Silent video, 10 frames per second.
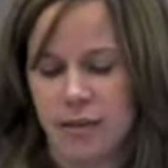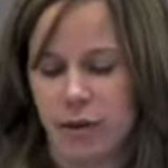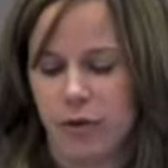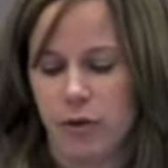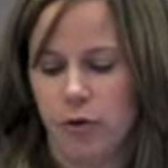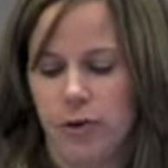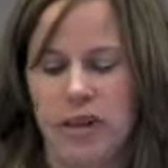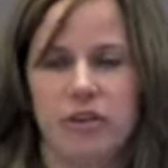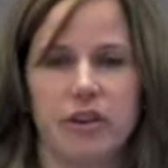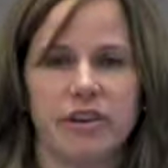There are schools
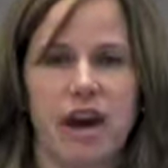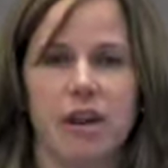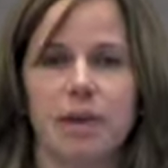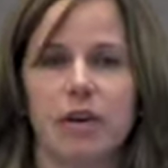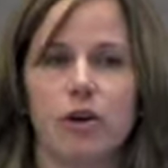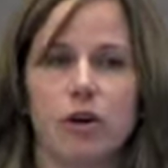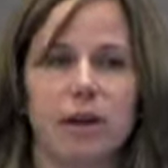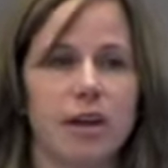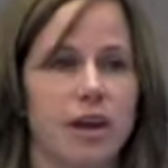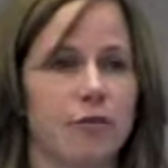with teacher autonomy in
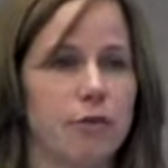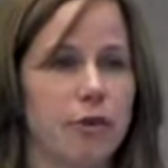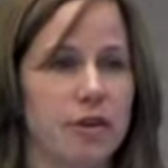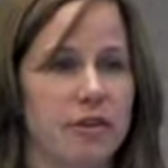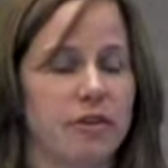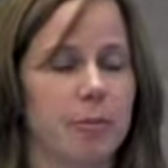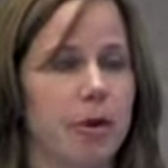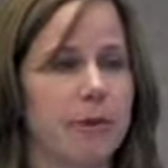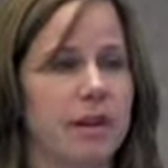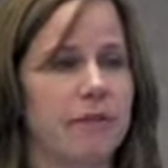urban and rural and
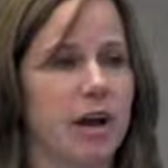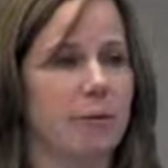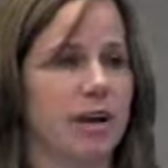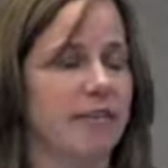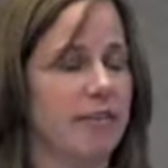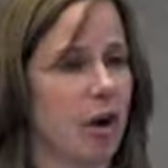suburban environments.